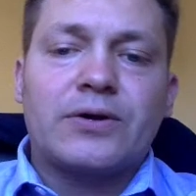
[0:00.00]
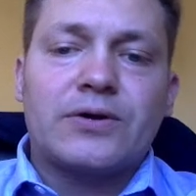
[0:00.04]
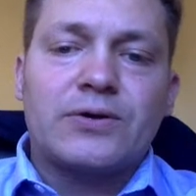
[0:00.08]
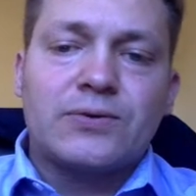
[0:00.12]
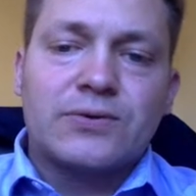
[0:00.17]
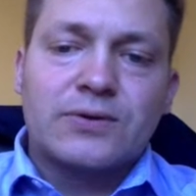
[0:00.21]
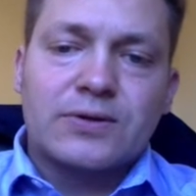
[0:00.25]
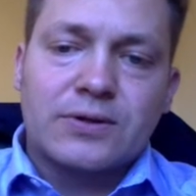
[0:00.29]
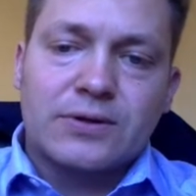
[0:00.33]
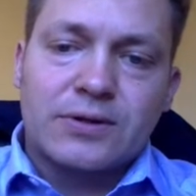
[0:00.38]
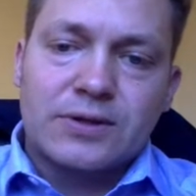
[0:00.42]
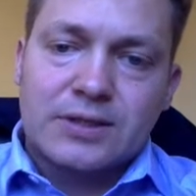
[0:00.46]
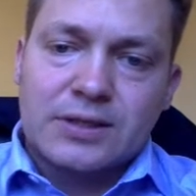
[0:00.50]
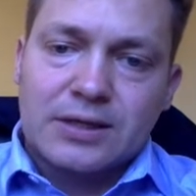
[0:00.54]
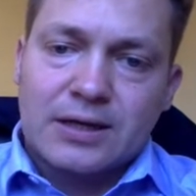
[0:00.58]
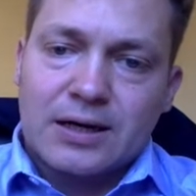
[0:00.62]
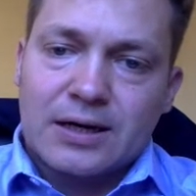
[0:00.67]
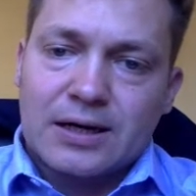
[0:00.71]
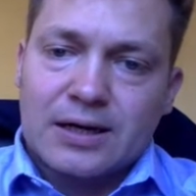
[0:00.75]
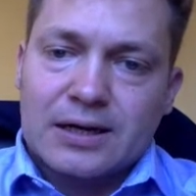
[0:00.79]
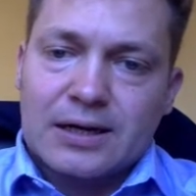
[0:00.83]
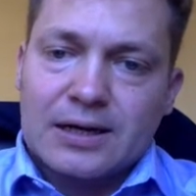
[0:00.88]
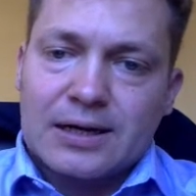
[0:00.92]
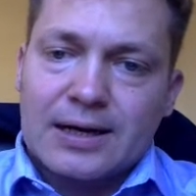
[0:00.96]
users
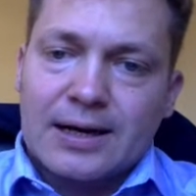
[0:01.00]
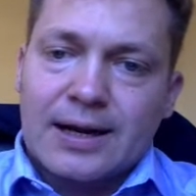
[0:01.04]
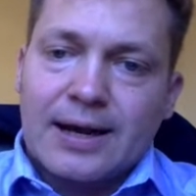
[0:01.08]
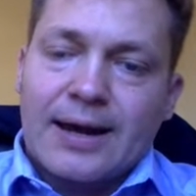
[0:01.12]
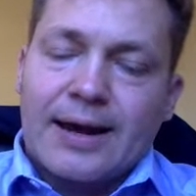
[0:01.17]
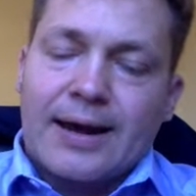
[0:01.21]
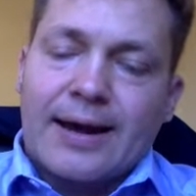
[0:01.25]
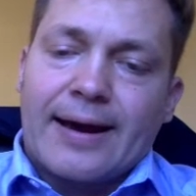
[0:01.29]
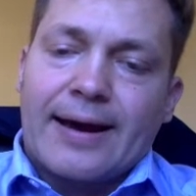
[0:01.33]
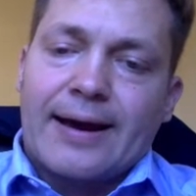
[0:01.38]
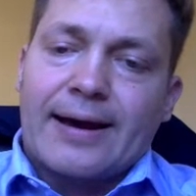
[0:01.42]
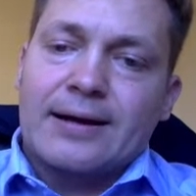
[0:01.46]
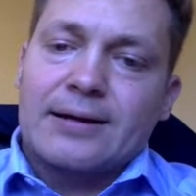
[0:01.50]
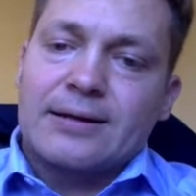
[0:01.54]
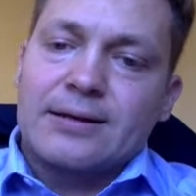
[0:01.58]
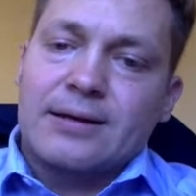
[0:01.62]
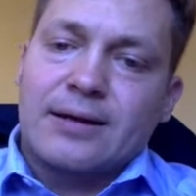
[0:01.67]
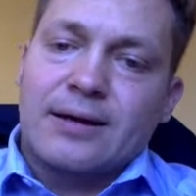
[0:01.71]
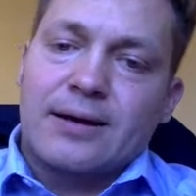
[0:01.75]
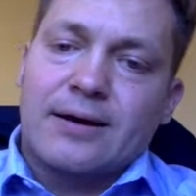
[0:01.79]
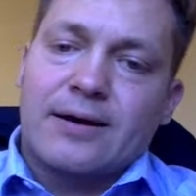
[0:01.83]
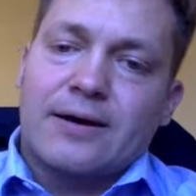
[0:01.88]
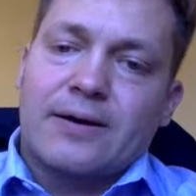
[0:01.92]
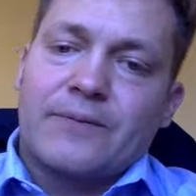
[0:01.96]
are, and
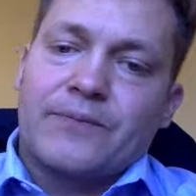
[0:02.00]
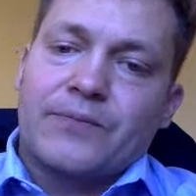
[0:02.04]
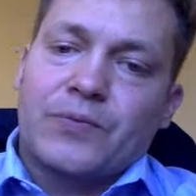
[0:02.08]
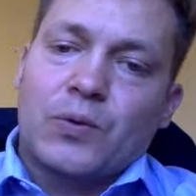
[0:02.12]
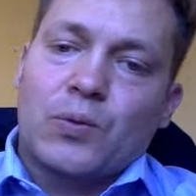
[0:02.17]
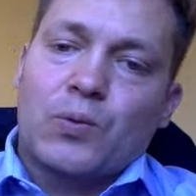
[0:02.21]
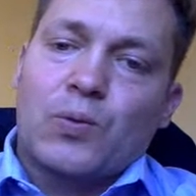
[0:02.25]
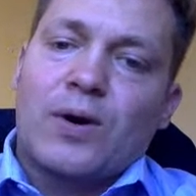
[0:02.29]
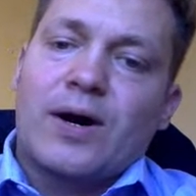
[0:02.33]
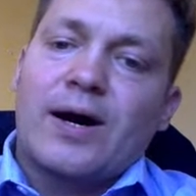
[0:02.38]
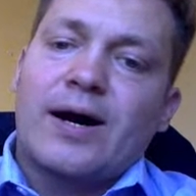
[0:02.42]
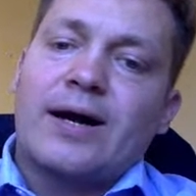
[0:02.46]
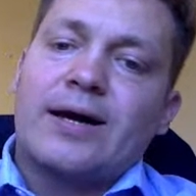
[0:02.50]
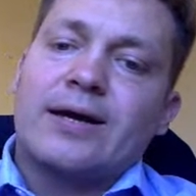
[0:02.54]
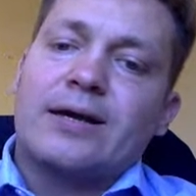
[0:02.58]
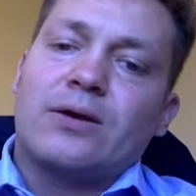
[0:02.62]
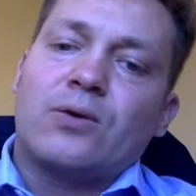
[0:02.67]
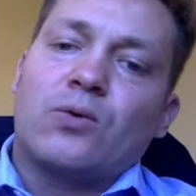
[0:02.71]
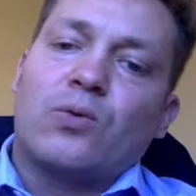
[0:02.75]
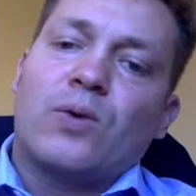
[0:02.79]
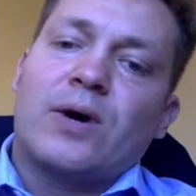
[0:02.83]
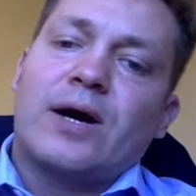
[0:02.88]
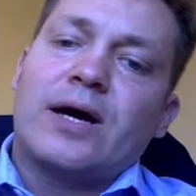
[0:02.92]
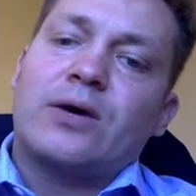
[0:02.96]

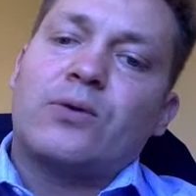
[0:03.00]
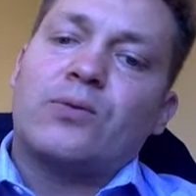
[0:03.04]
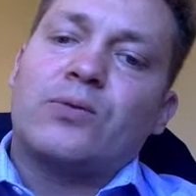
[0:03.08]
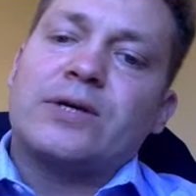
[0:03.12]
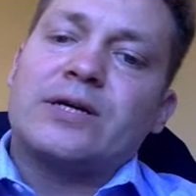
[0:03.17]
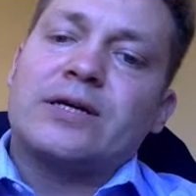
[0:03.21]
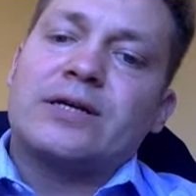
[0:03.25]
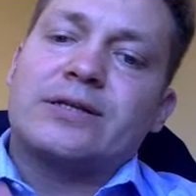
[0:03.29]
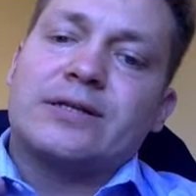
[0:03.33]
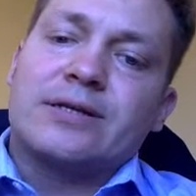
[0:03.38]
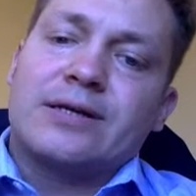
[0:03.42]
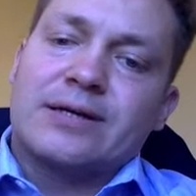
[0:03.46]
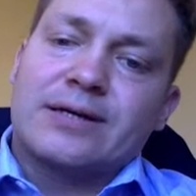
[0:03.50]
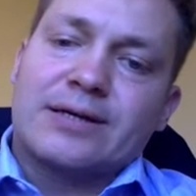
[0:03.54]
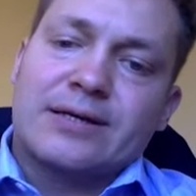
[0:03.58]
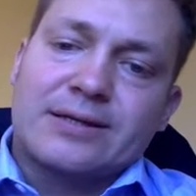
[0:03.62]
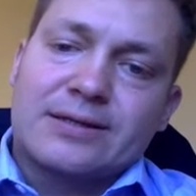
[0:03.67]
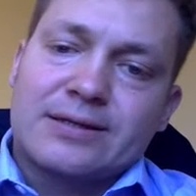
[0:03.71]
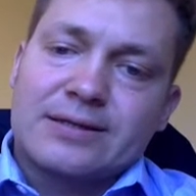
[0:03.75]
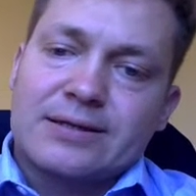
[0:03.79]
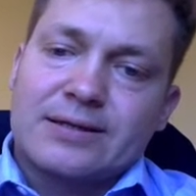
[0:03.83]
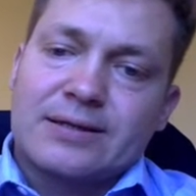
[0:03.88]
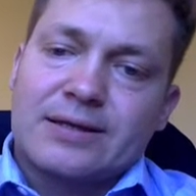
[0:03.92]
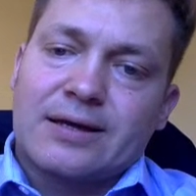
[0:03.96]
why we are
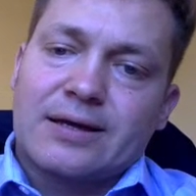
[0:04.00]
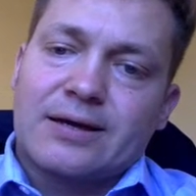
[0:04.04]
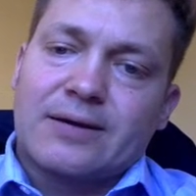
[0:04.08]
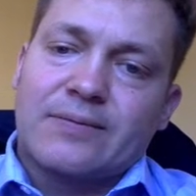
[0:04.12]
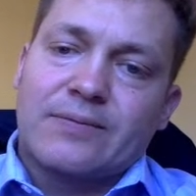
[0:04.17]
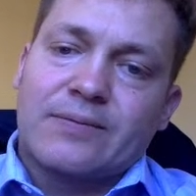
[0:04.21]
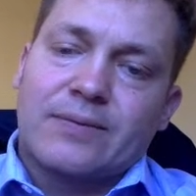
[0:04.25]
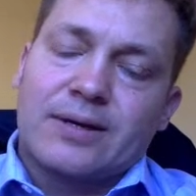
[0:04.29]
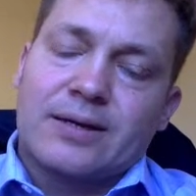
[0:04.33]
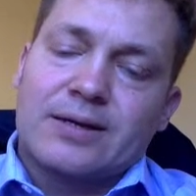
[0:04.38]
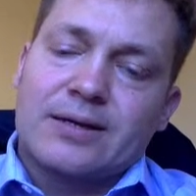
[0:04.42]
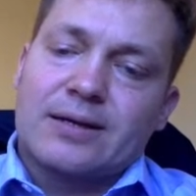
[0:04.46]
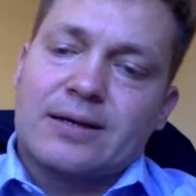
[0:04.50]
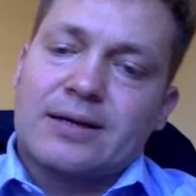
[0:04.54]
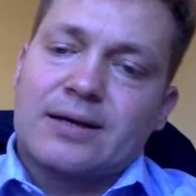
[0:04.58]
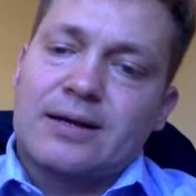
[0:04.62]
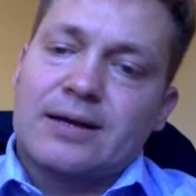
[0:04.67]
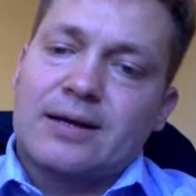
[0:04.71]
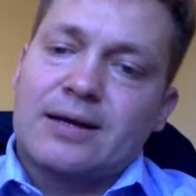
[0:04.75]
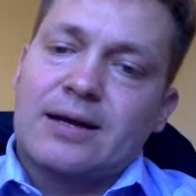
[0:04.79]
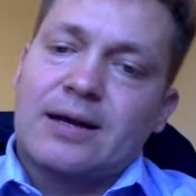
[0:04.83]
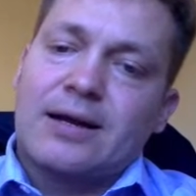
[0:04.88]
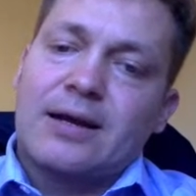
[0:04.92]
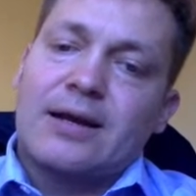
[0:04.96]
targeting them,
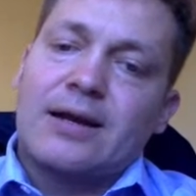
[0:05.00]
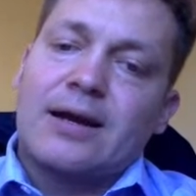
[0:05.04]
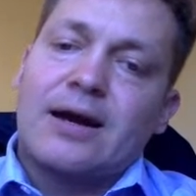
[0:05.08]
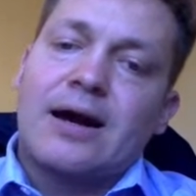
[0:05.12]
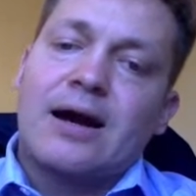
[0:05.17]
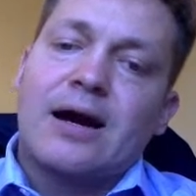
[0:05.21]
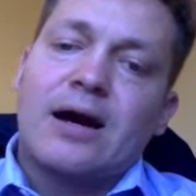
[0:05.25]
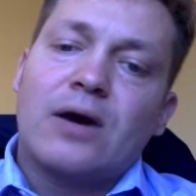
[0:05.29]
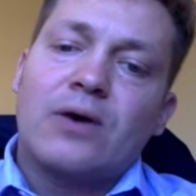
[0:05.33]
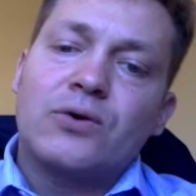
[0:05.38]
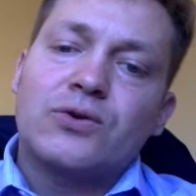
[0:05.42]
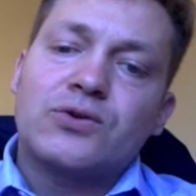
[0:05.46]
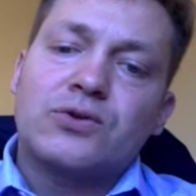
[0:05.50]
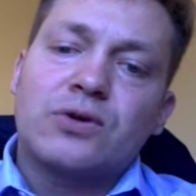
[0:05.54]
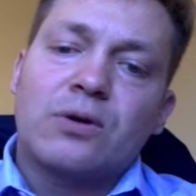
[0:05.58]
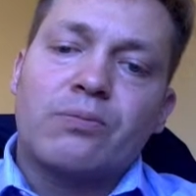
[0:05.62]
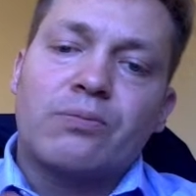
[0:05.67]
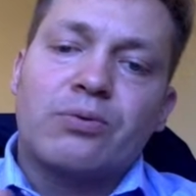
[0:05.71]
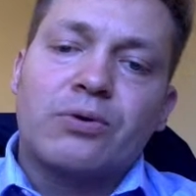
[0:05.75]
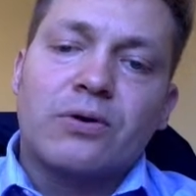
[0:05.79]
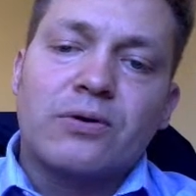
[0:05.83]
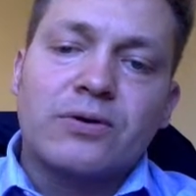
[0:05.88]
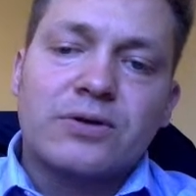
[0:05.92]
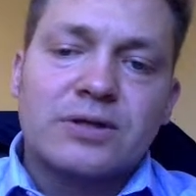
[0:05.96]
and how to
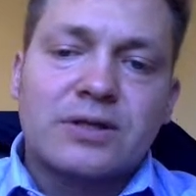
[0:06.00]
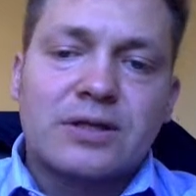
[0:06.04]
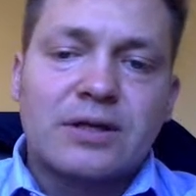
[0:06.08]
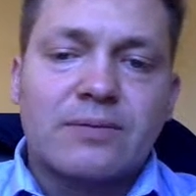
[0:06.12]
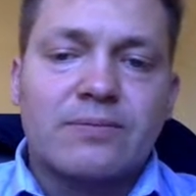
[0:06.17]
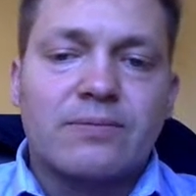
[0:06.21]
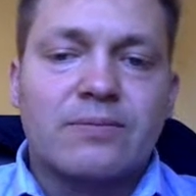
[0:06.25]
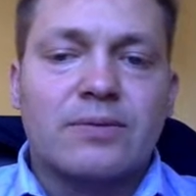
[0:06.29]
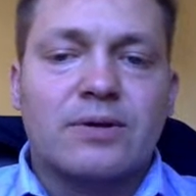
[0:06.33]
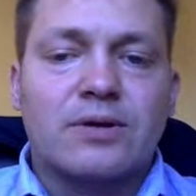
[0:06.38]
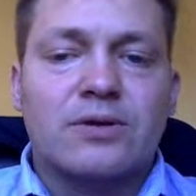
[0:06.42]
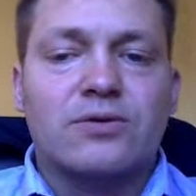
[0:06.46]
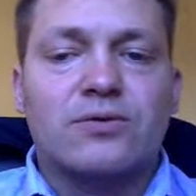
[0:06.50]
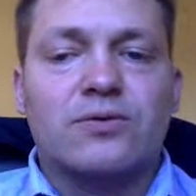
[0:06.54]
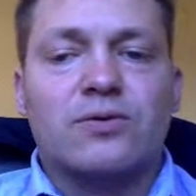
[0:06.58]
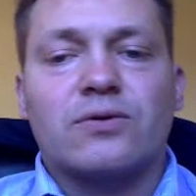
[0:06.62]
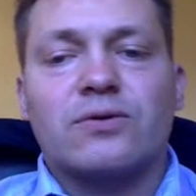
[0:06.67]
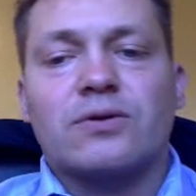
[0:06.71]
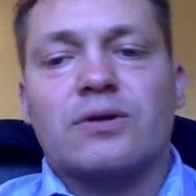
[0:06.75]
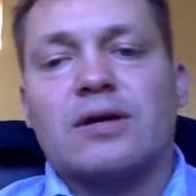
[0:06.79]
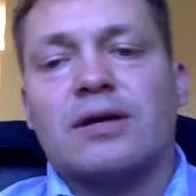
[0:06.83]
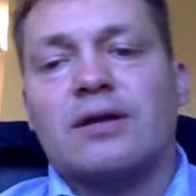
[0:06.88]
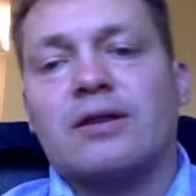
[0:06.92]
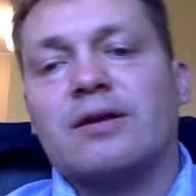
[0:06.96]
approach them
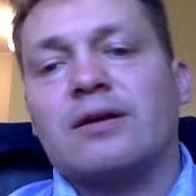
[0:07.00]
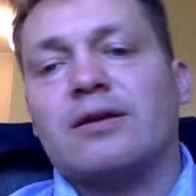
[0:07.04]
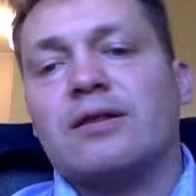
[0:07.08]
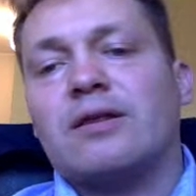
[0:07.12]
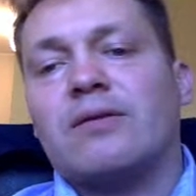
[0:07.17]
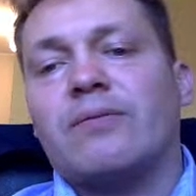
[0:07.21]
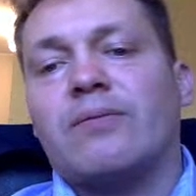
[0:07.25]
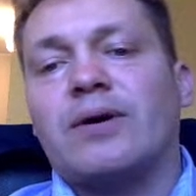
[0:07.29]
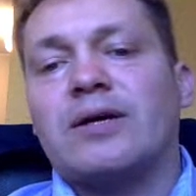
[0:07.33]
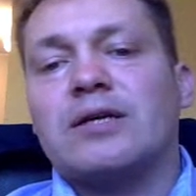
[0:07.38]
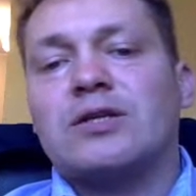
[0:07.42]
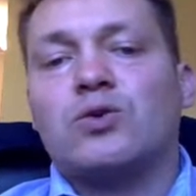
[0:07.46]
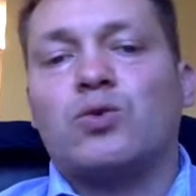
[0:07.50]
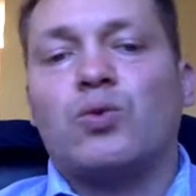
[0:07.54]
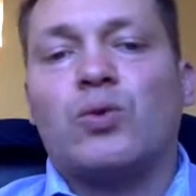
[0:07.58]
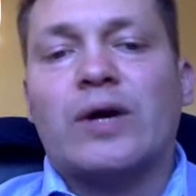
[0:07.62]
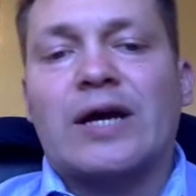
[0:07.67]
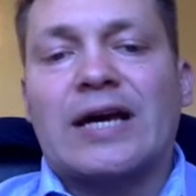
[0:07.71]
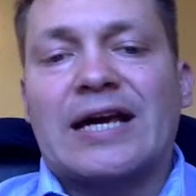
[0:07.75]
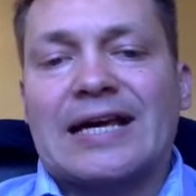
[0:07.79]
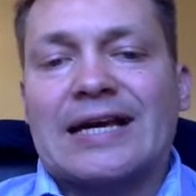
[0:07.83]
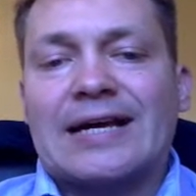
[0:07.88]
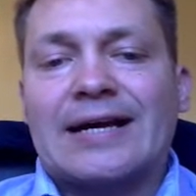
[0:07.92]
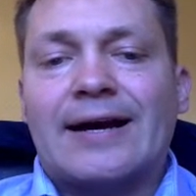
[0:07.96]
in the best
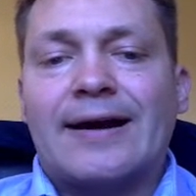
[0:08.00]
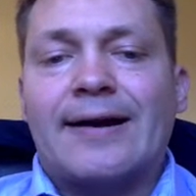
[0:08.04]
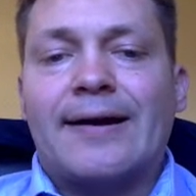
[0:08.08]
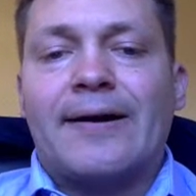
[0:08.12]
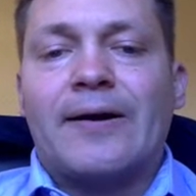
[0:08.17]
way.